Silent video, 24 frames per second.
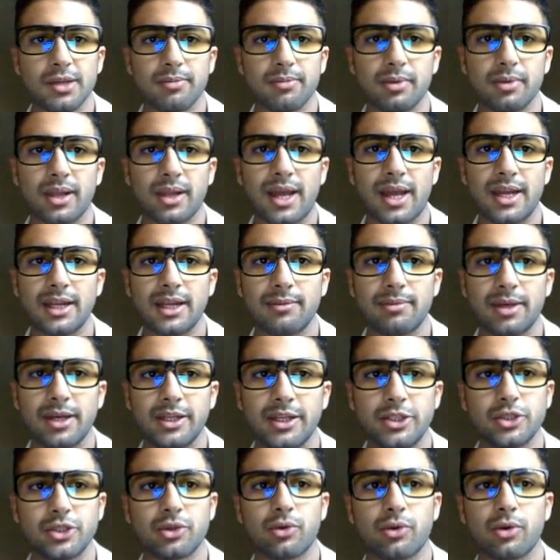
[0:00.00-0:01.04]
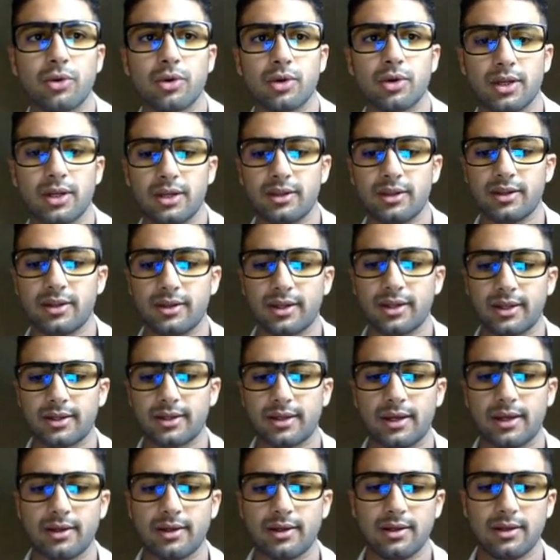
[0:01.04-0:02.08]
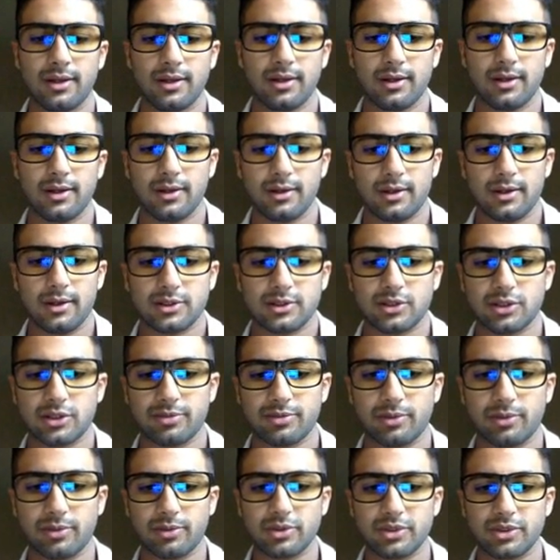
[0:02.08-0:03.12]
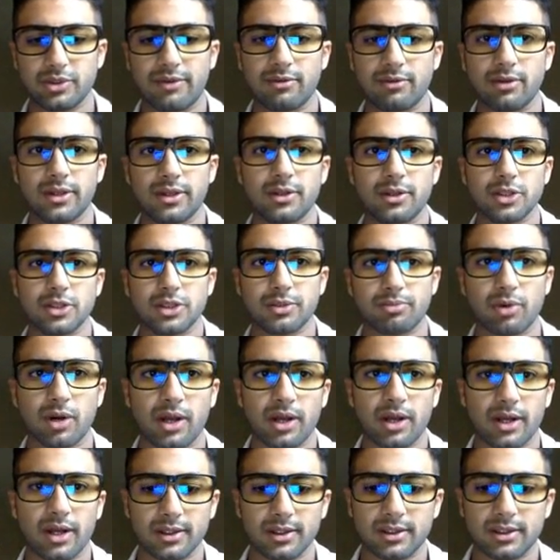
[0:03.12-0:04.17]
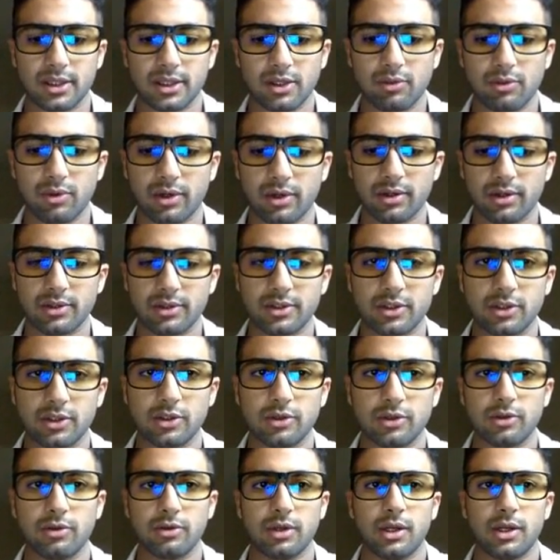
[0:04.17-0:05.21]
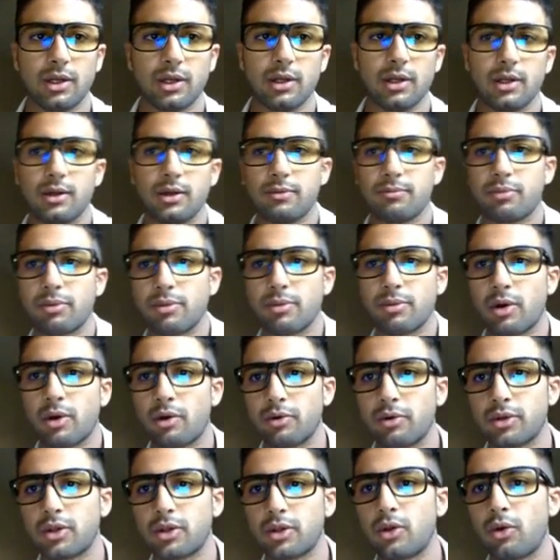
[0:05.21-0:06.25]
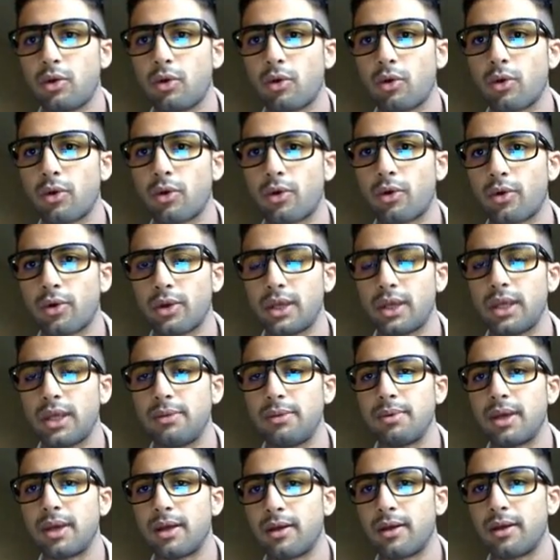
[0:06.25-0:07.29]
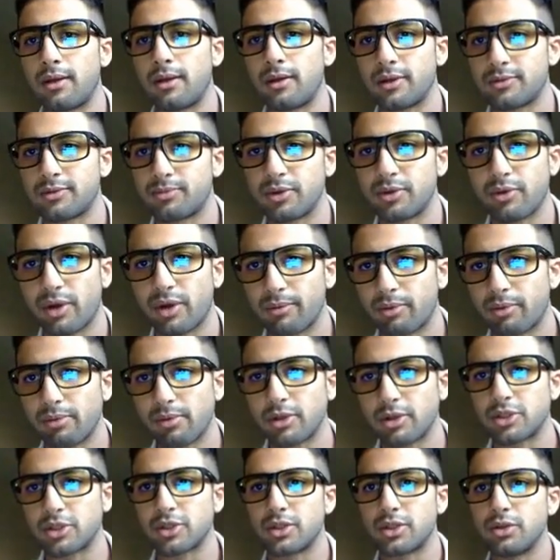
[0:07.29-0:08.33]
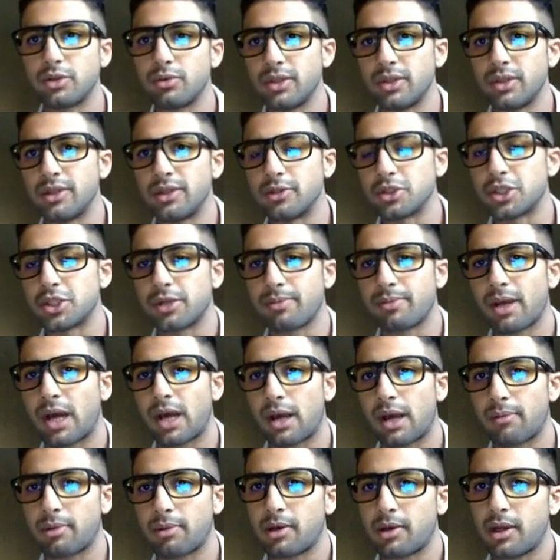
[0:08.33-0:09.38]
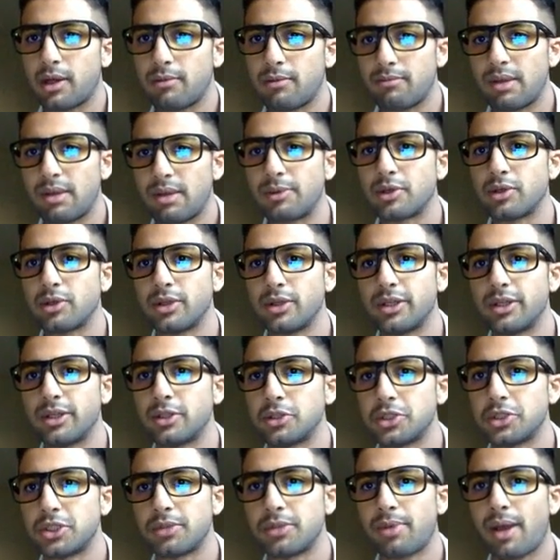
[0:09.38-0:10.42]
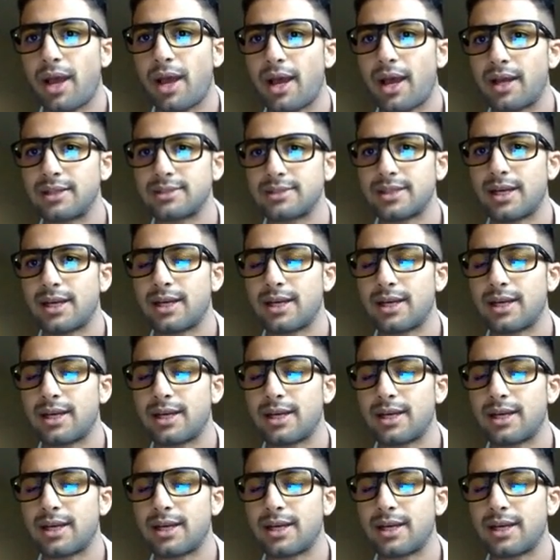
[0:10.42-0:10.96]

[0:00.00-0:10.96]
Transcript: landing page or anything like that. So suppose you have a leadership product and you want to promote your email. You want to promote your new leadership app. Maybe your leadership app